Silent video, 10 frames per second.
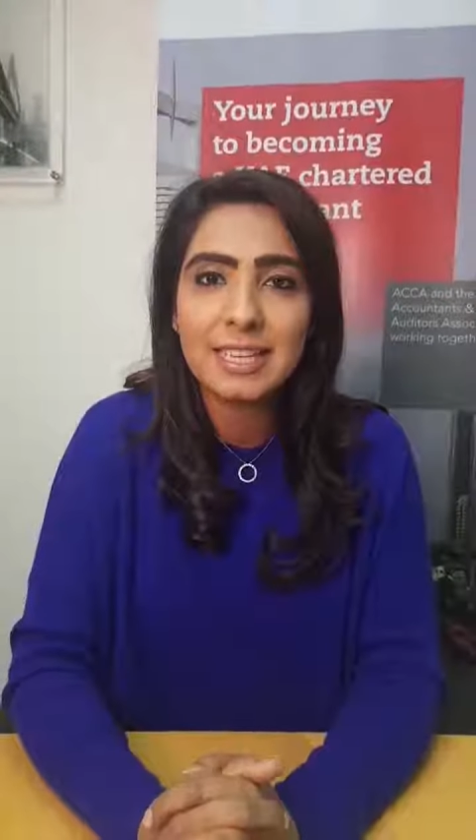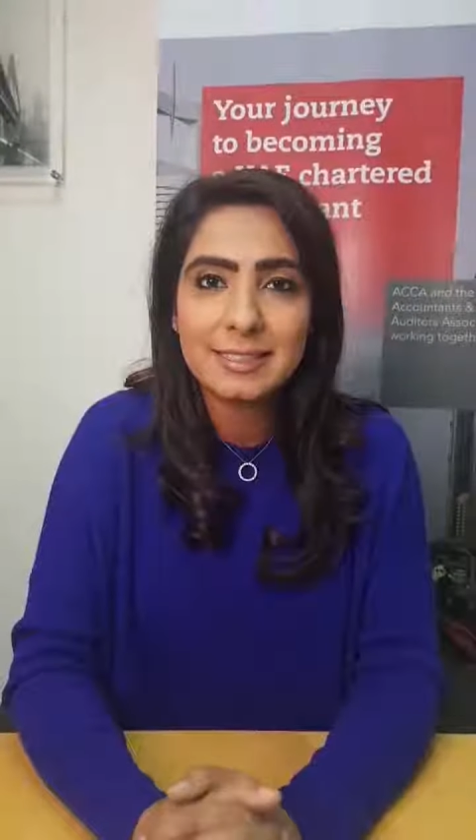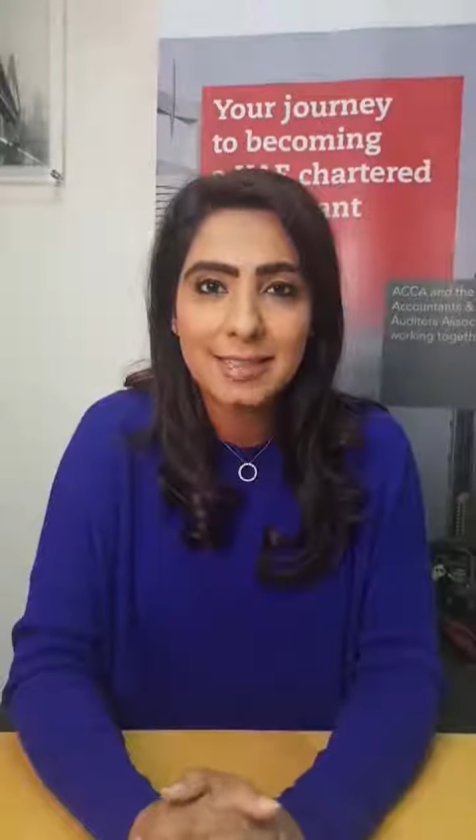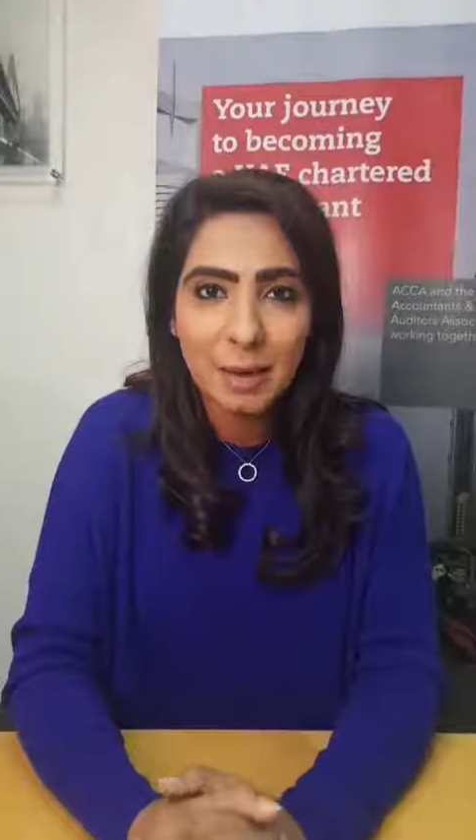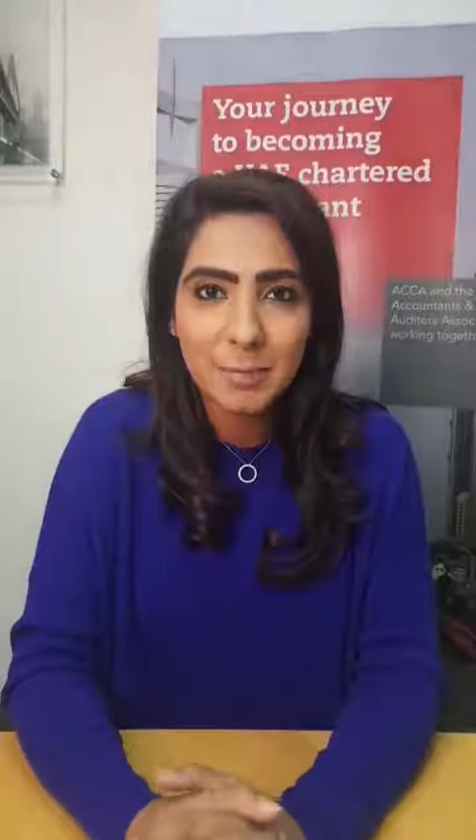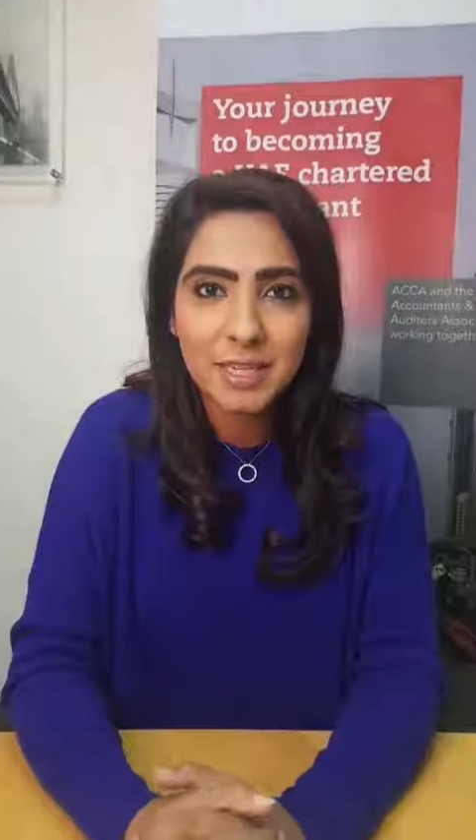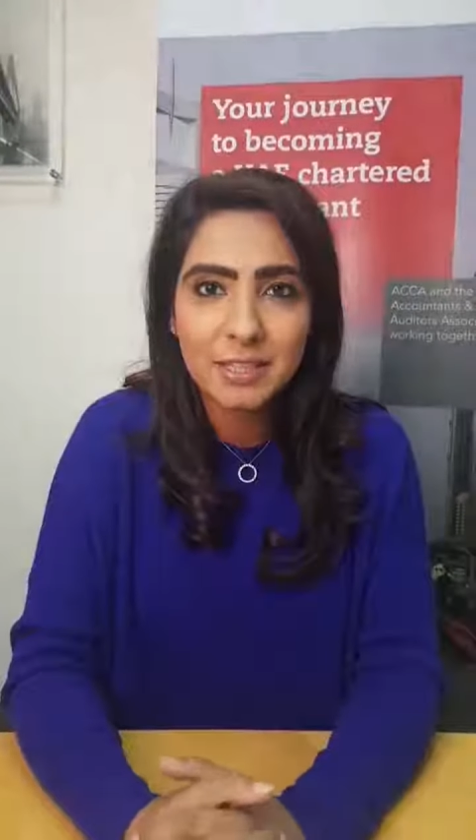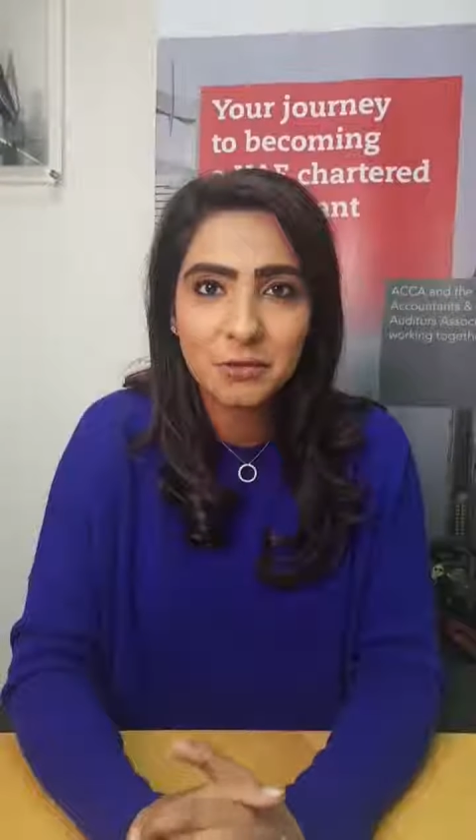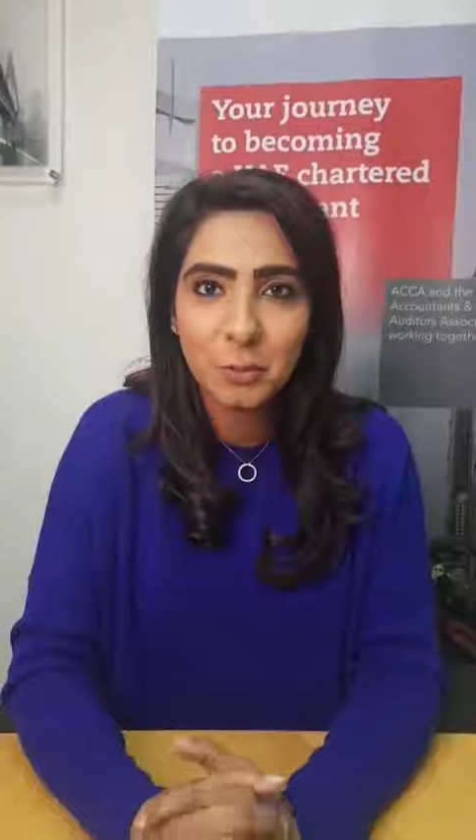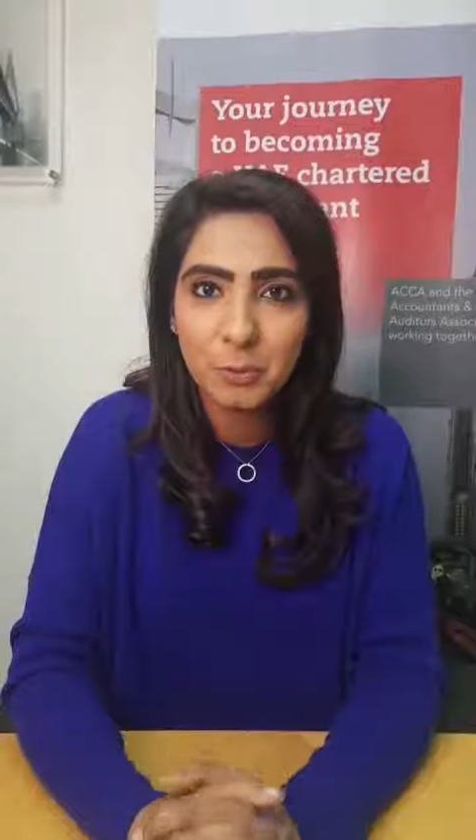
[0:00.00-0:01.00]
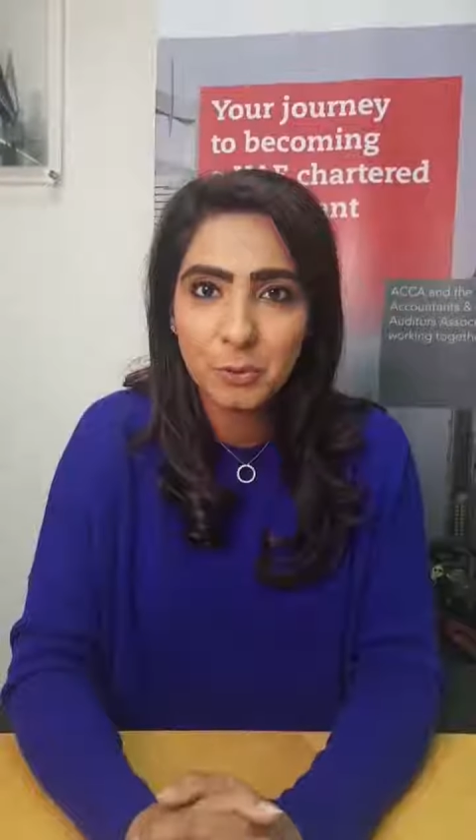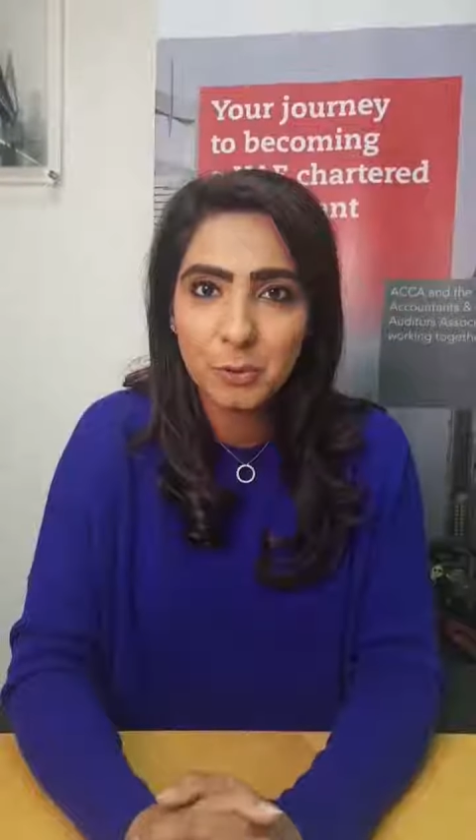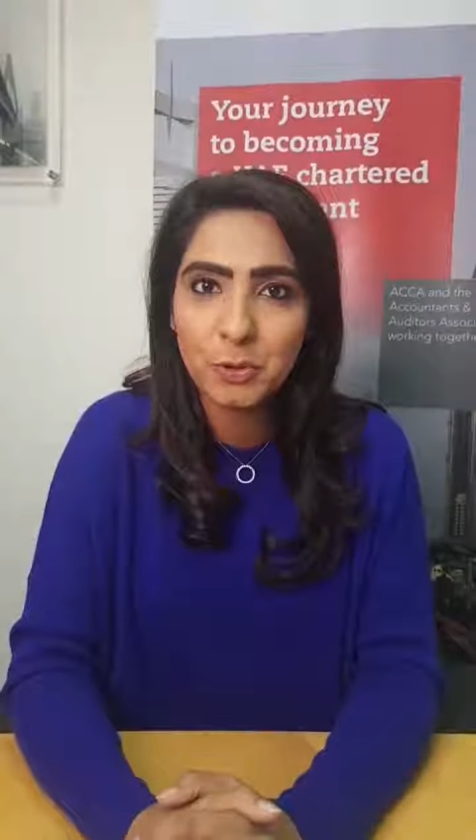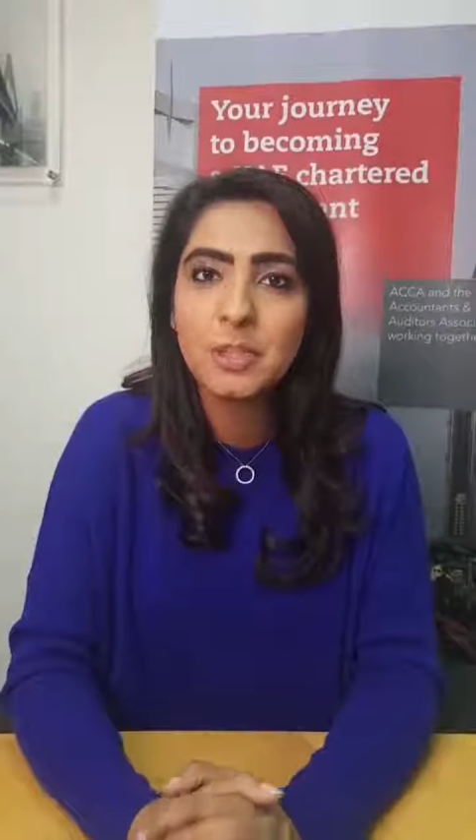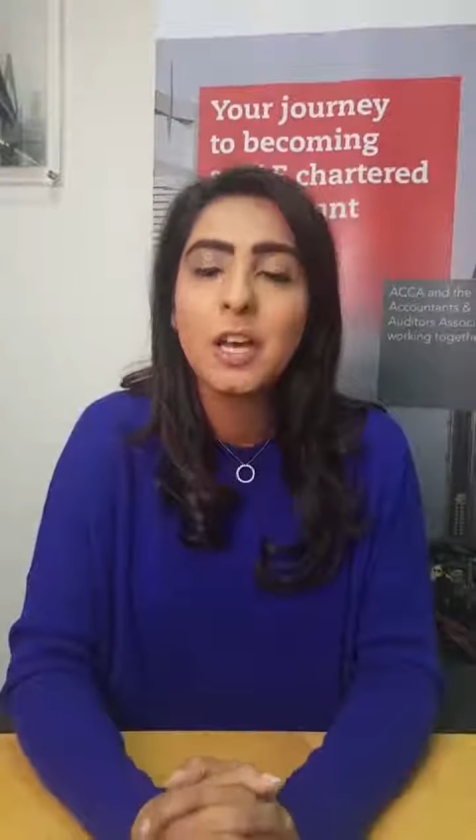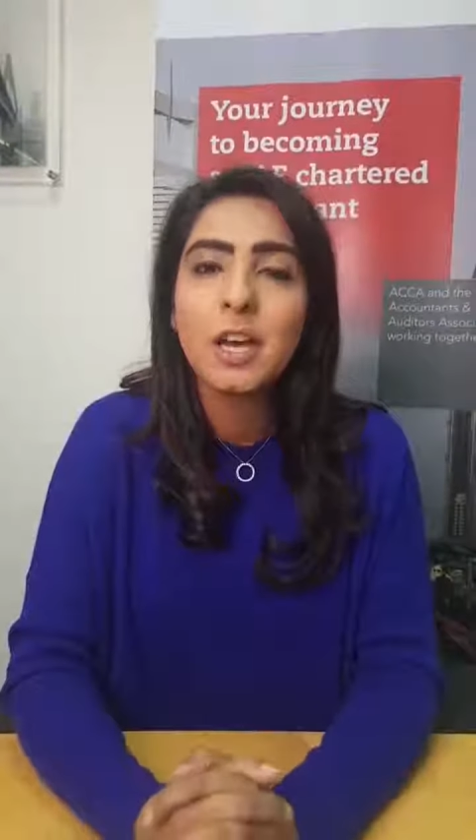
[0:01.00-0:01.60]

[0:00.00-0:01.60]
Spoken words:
examiner's report